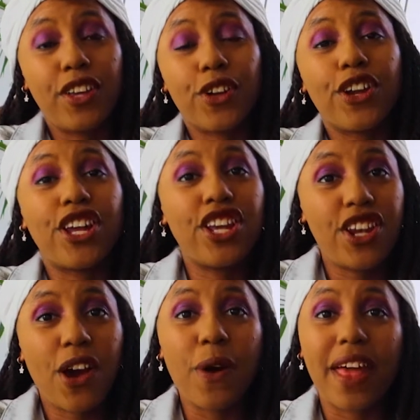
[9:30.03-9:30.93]
You're gonna
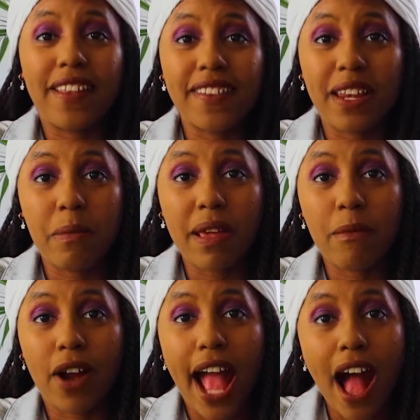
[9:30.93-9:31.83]
know that it's gonna be
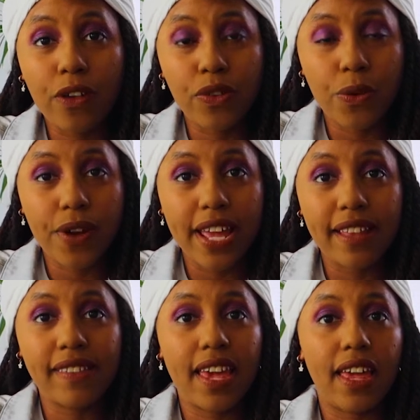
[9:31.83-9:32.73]
more house
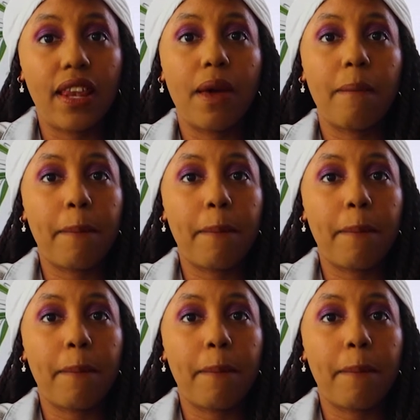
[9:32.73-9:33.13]
oriented,